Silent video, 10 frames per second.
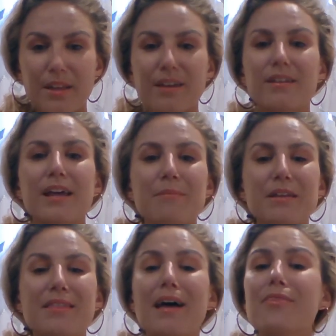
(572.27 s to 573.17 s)

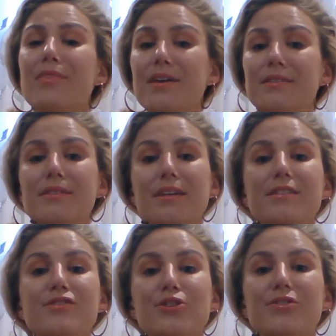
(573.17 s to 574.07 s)
claiming that this
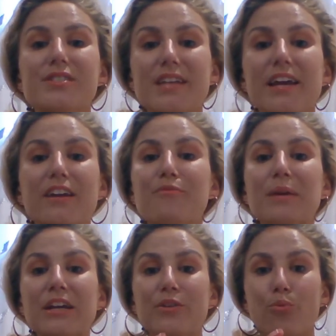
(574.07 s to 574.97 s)
is your state of
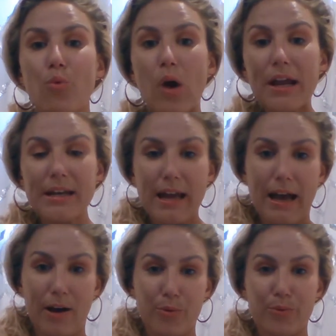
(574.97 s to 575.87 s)
being right
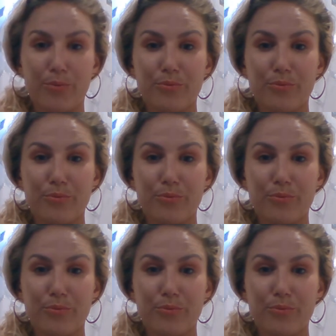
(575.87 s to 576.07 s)
now.